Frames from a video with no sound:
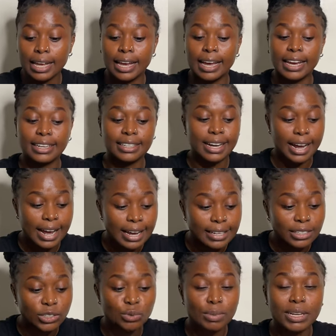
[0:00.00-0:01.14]
And
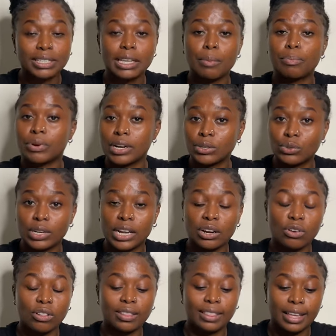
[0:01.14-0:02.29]
guys, to my surprise, when I
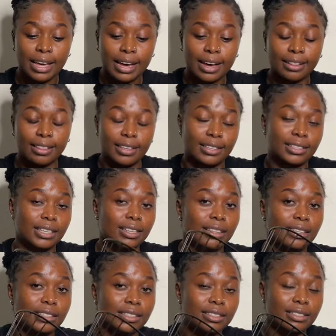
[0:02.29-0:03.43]
got there, they said
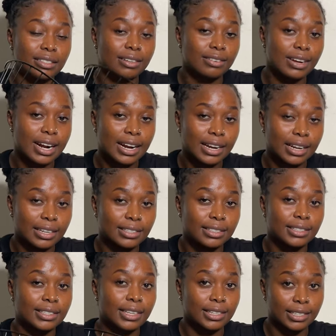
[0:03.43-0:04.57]
this rack is
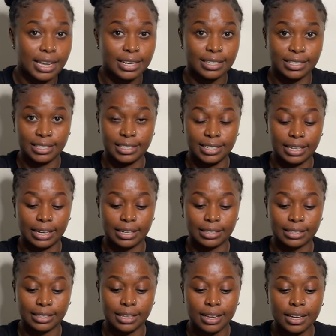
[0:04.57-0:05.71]
600 shillings.